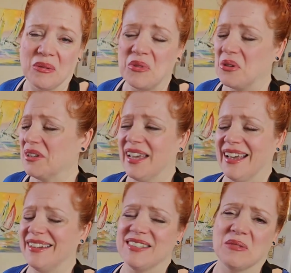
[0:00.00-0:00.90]
You could
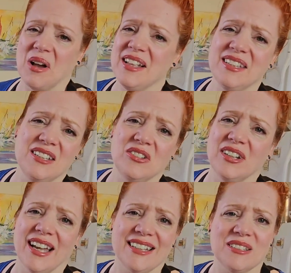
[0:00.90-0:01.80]
add some onion, and you could
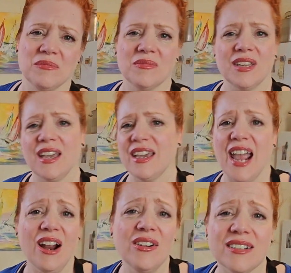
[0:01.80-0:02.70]
add some
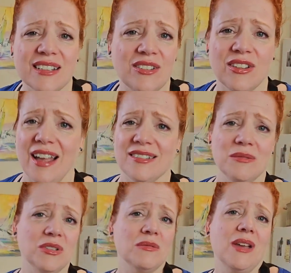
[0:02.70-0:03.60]
carrot. You could add some
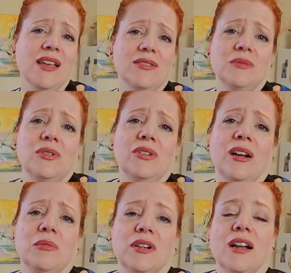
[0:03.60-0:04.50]
tomato, some
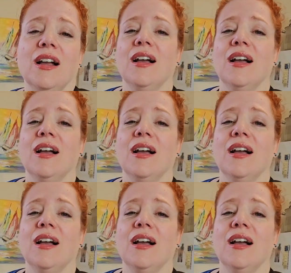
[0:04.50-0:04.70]
cucumber.